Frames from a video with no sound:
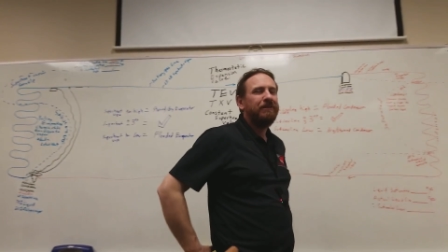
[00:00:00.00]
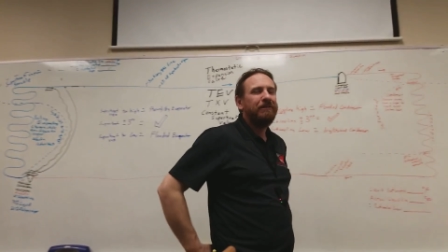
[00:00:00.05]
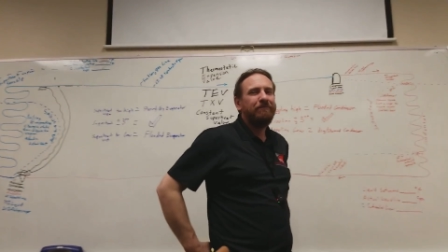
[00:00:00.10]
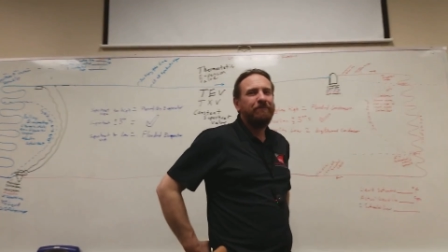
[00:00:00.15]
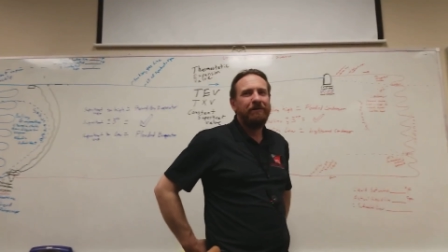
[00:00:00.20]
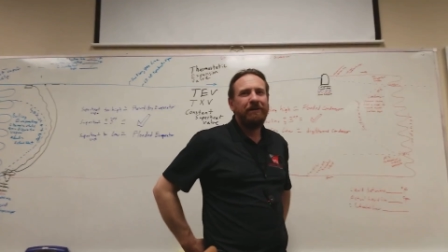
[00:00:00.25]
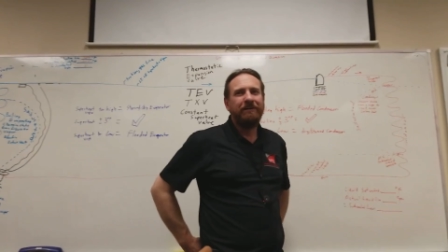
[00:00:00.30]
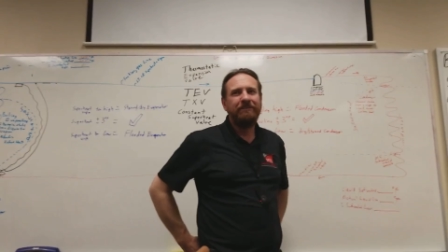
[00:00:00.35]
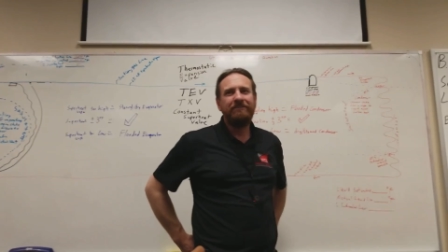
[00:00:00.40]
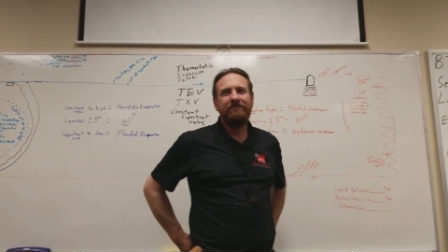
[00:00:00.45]

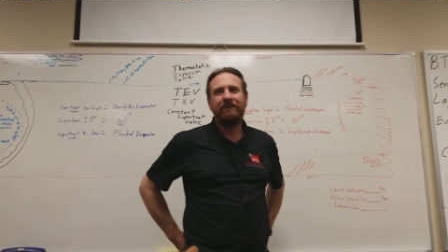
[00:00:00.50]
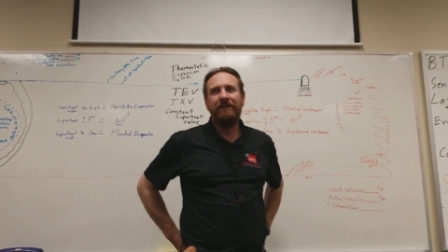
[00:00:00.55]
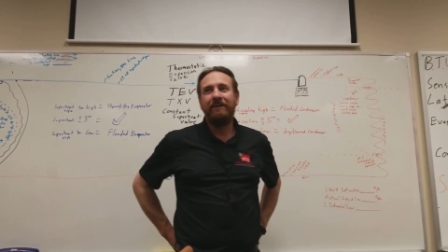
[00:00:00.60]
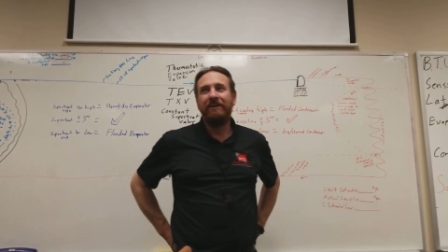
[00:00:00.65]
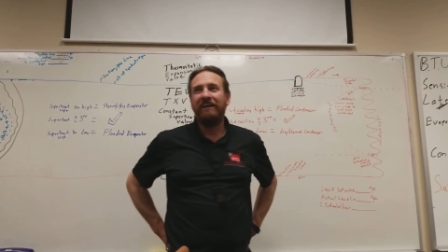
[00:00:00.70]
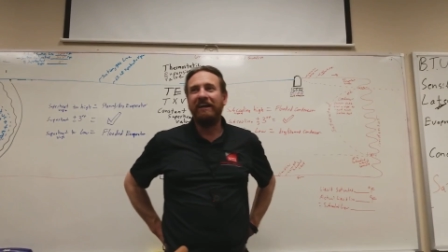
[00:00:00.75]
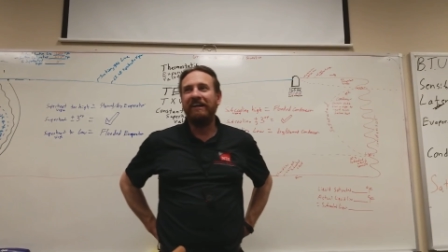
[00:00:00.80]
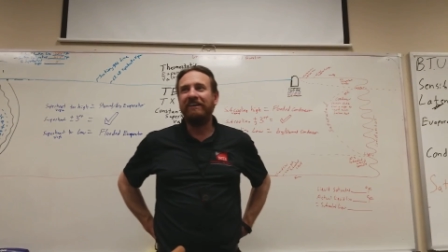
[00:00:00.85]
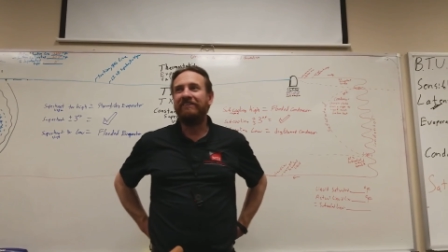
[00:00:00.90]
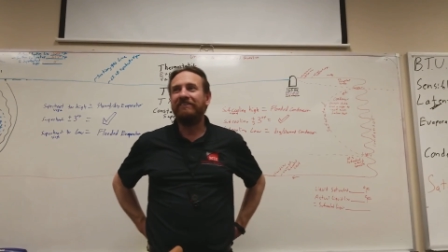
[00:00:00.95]
But uh,
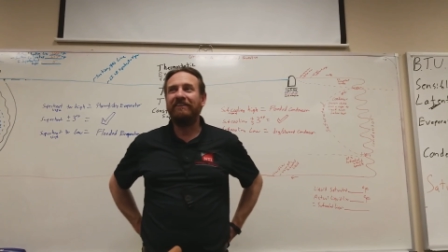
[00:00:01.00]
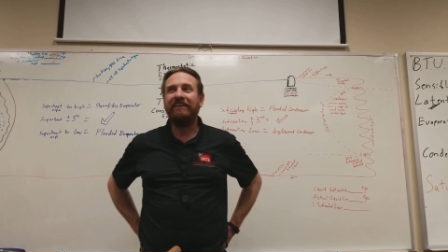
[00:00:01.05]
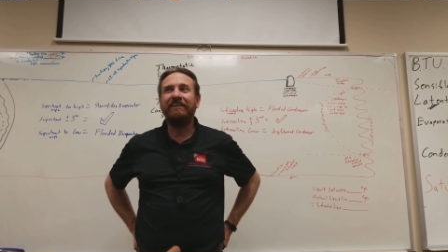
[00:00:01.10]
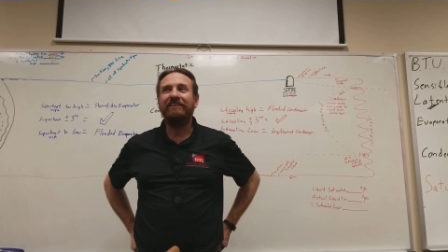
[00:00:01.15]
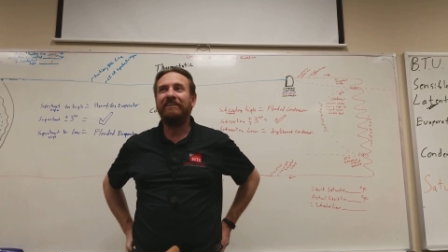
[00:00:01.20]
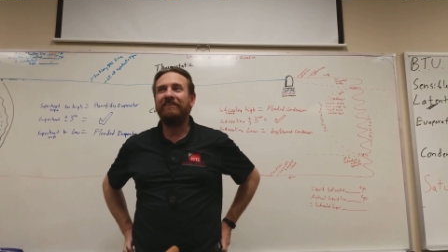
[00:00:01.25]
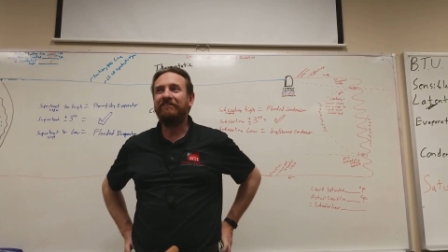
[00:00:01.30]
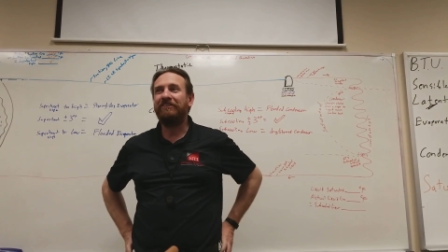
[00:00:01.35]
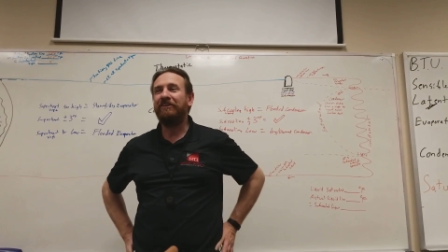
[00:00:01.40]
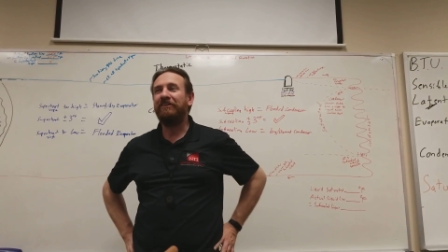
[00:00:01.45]
it, it
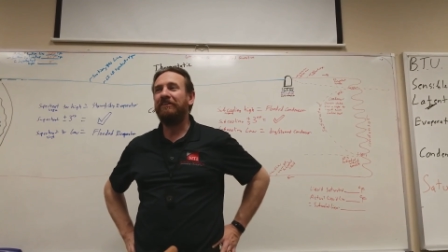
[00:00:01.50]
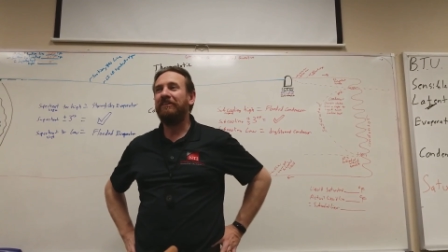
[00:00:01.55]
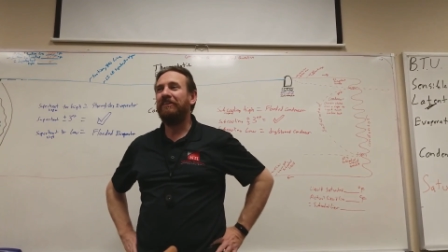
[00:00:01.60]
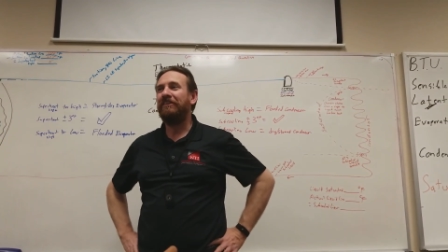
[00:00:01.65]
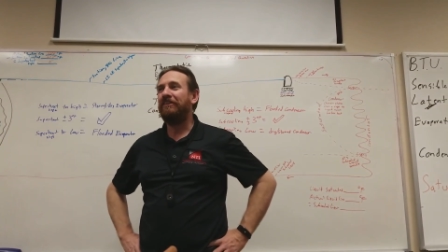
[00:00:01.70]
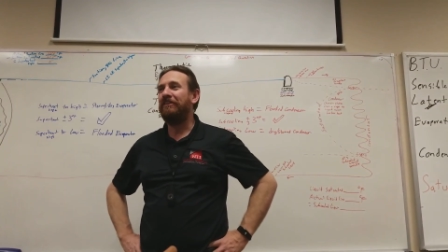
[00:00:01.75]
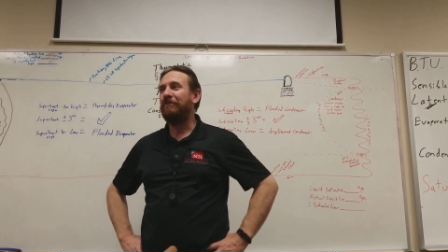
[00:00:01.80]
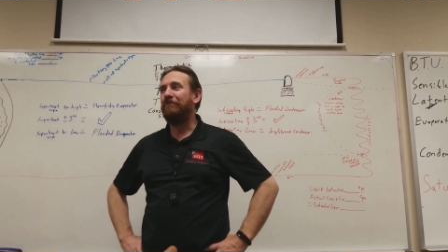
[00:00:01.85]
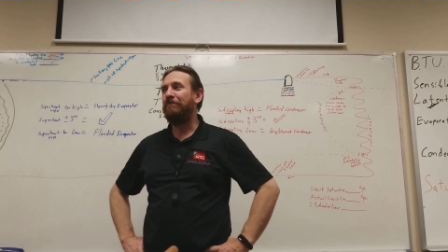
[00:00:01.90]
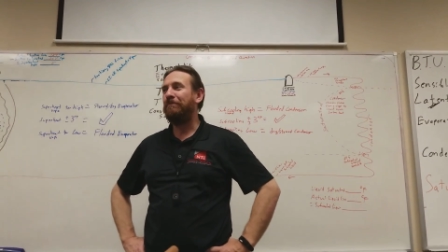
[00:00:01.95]
doesn't,
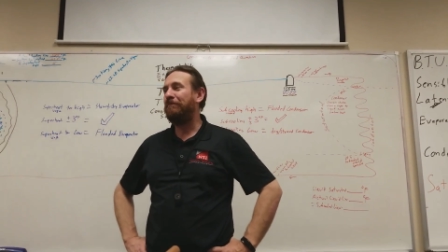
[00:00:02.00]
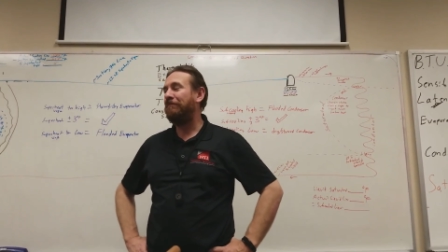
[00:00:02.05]
the